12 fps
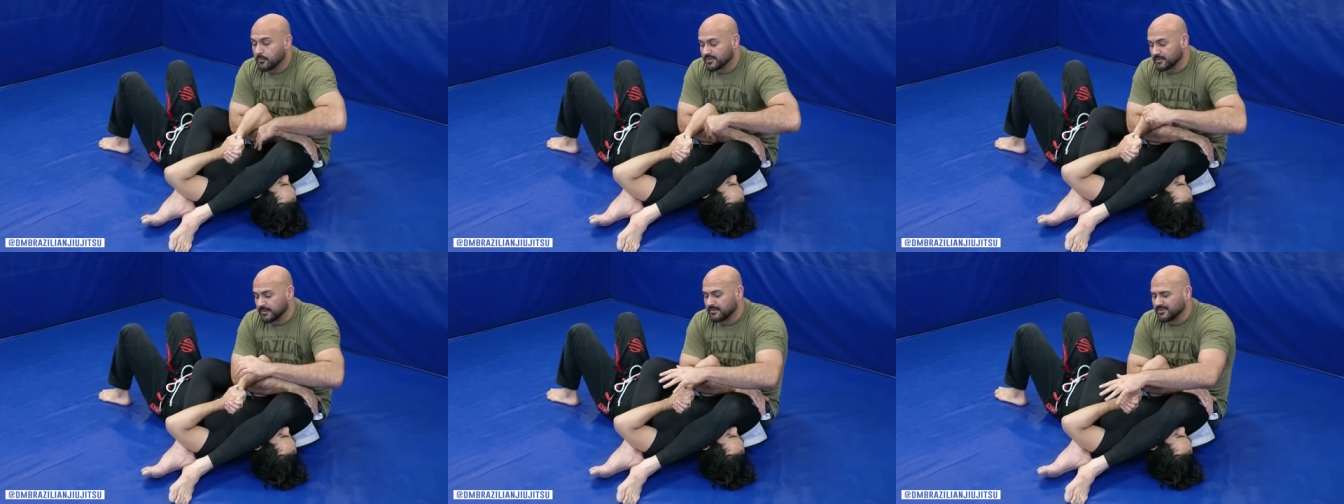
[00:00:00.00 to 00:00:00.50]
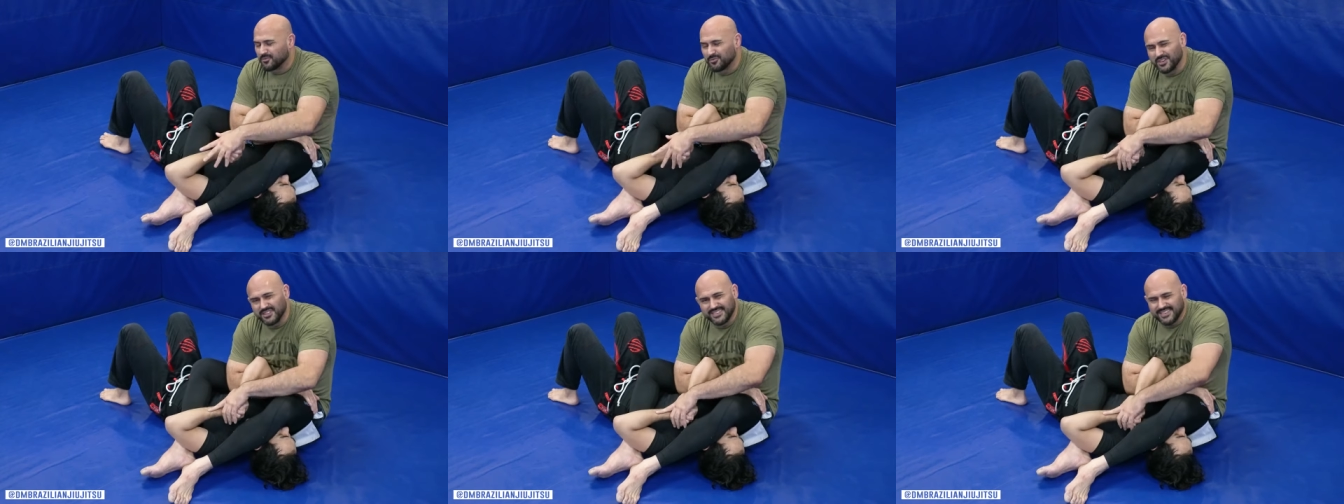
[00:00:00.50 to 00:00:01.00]
But sometimes they're
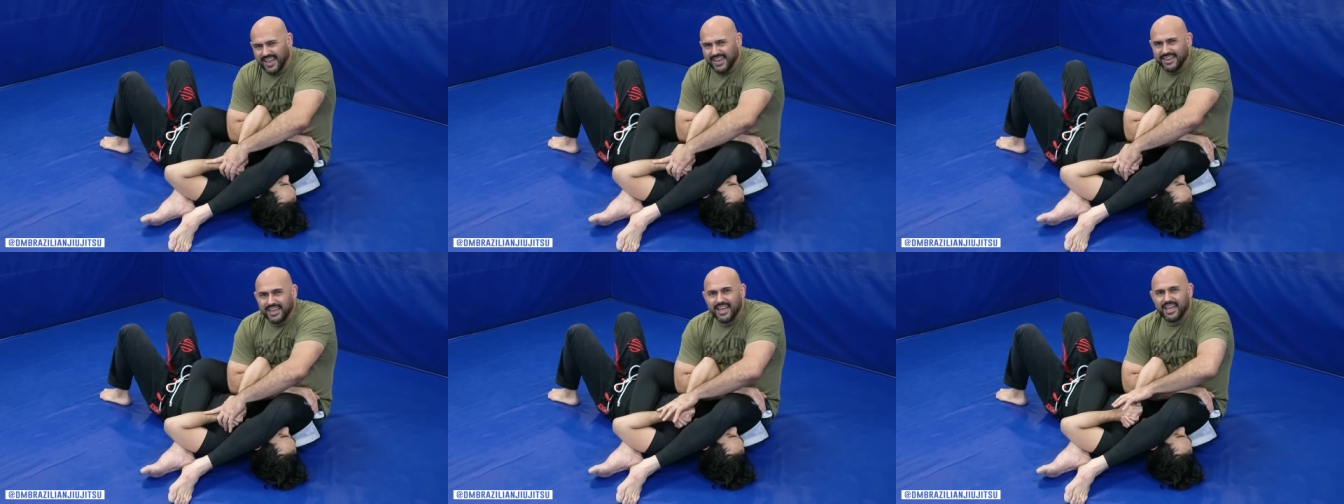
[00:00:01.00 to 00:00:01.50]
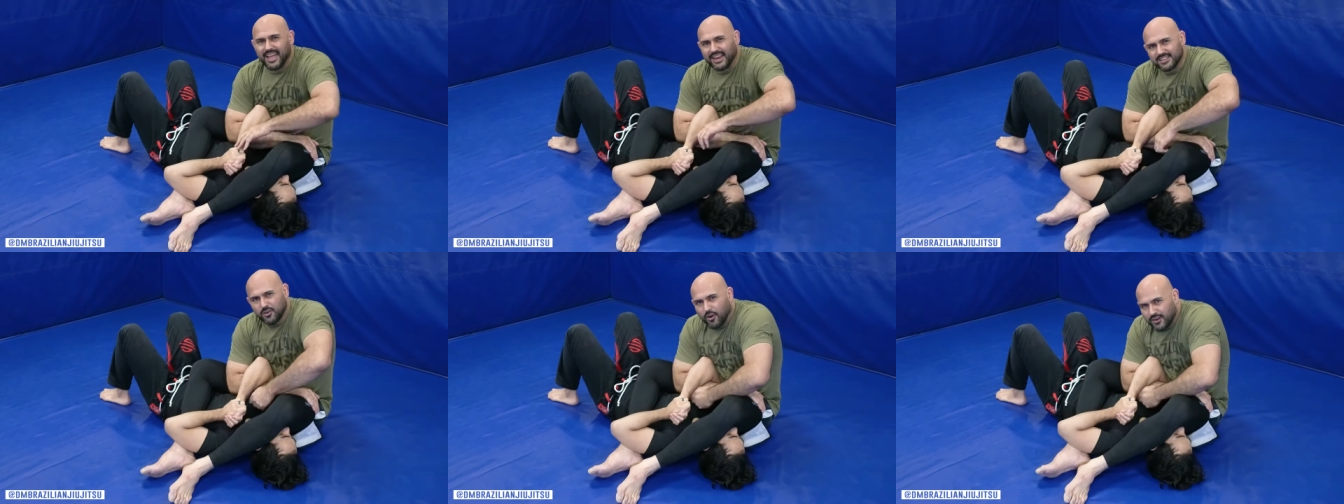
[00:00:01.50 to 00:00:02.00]
really tight
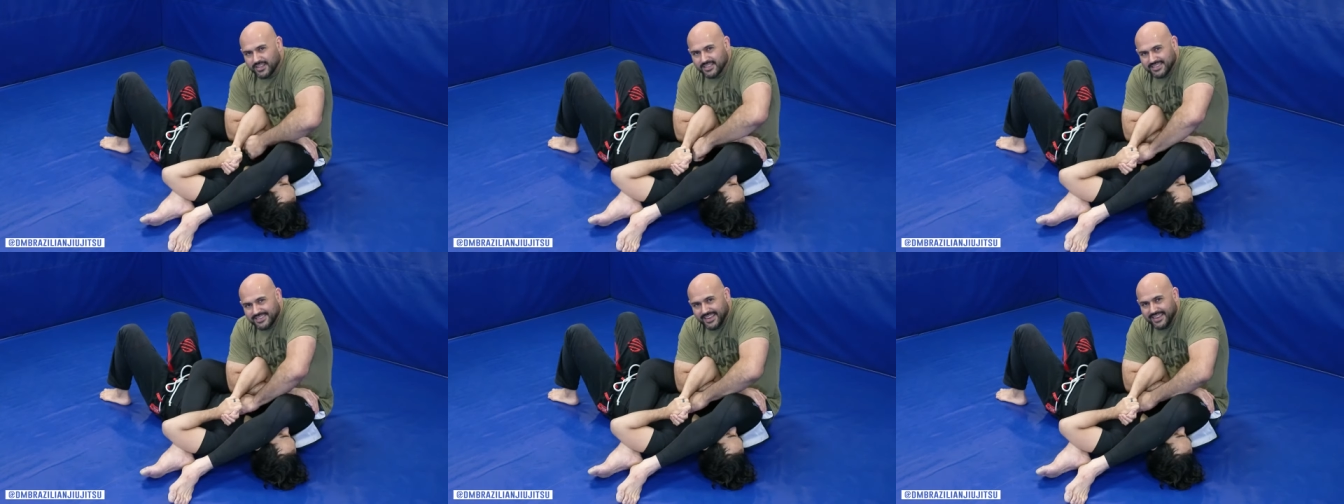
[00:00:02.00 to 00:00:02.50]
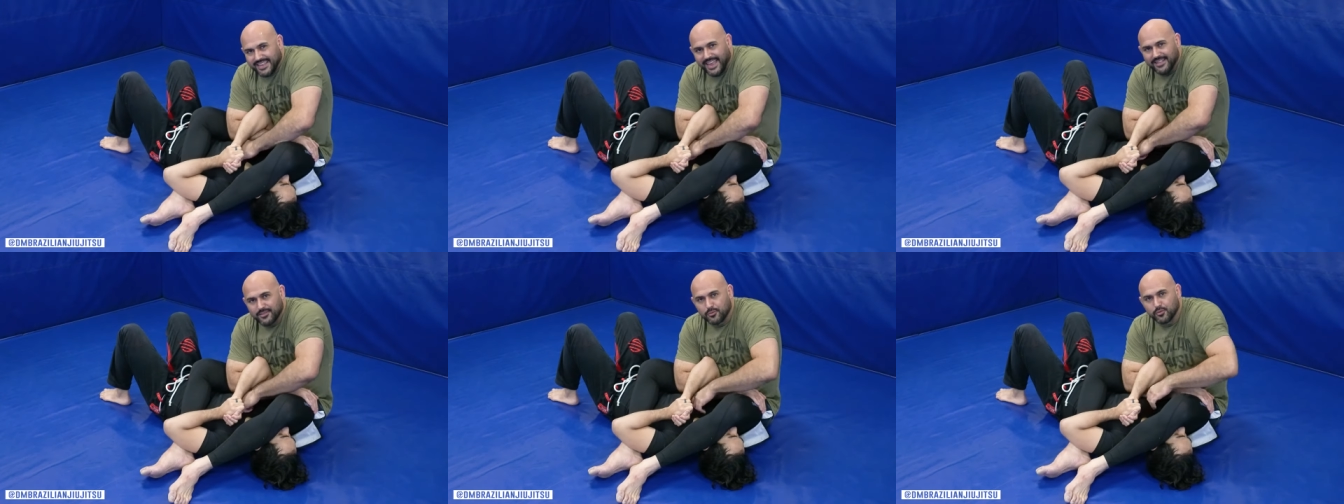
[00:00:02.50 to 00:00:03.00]
and it's hard to get the second
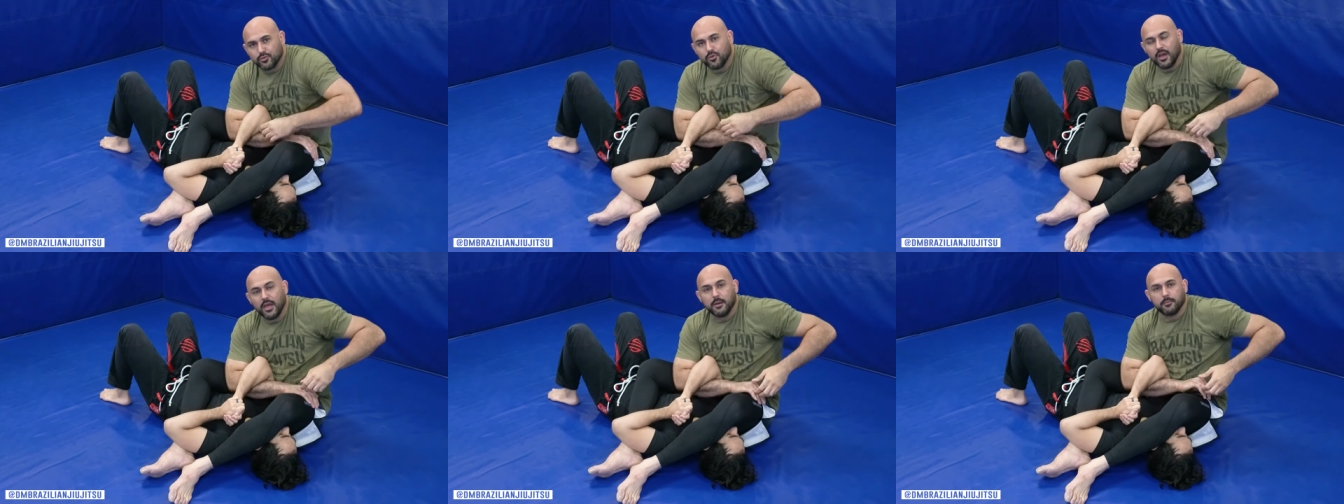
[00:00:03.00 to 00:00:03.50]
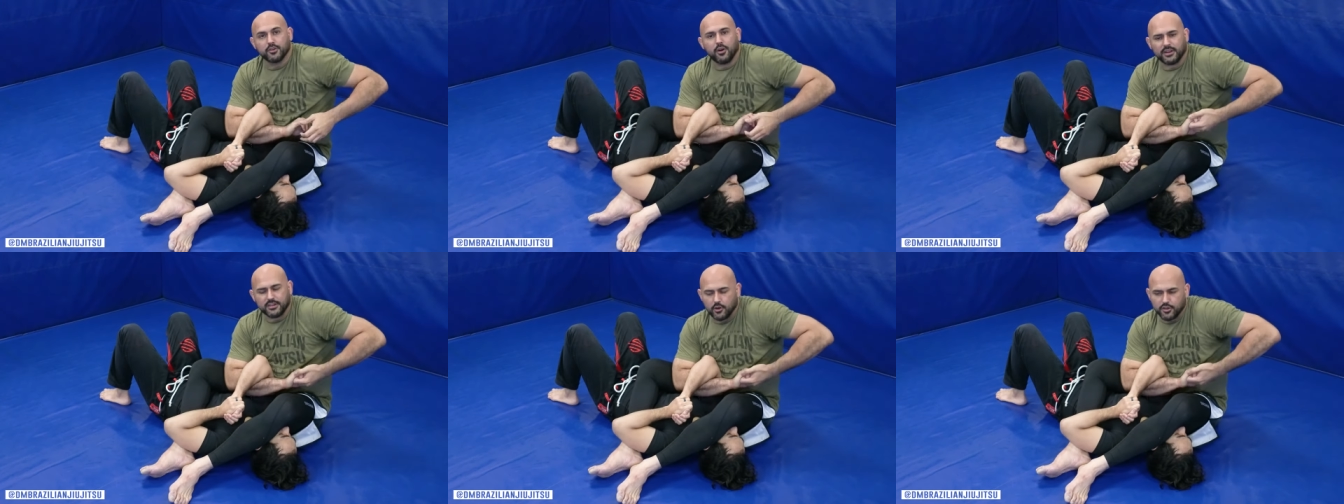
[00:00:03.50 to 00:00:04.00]
hand through, but you
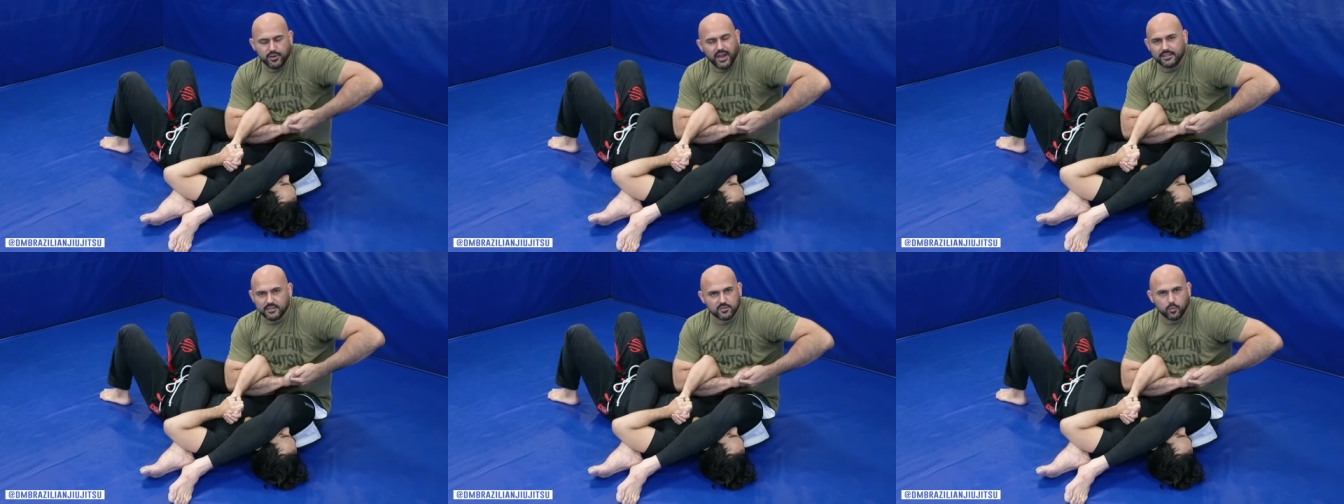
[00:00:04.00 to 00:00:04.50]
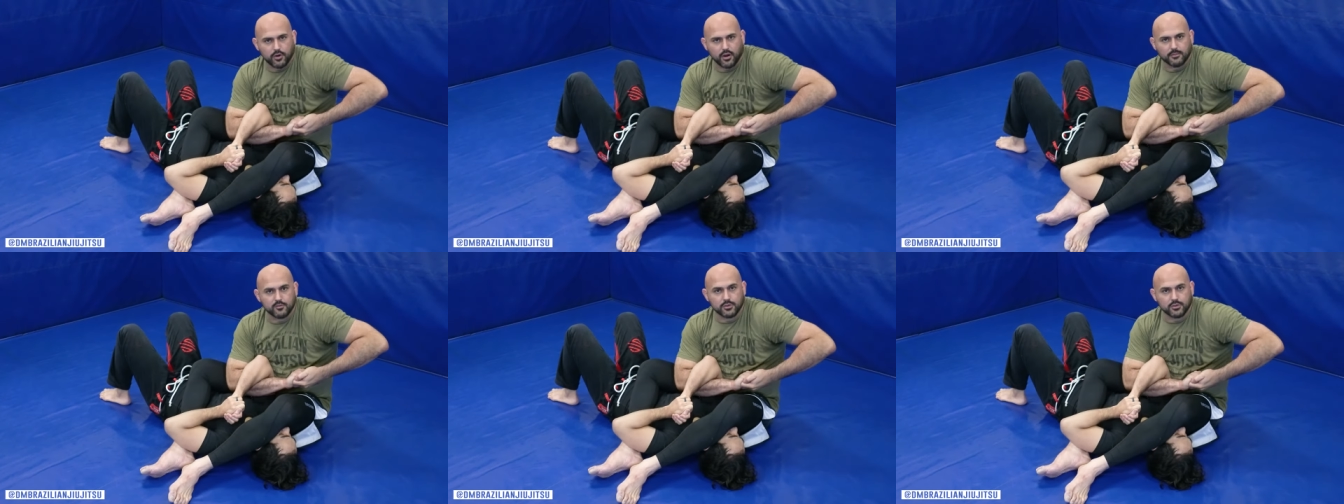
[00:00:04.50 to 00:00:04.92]
already know you got at least one arm's